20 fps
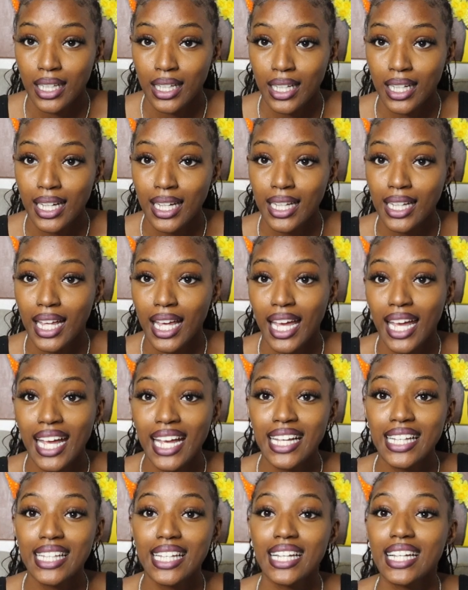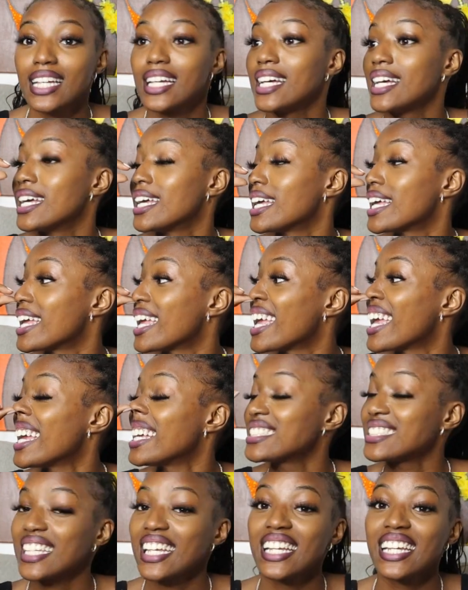He's
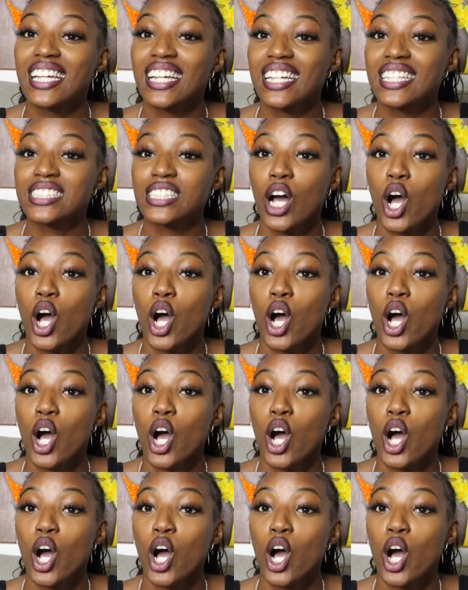eating his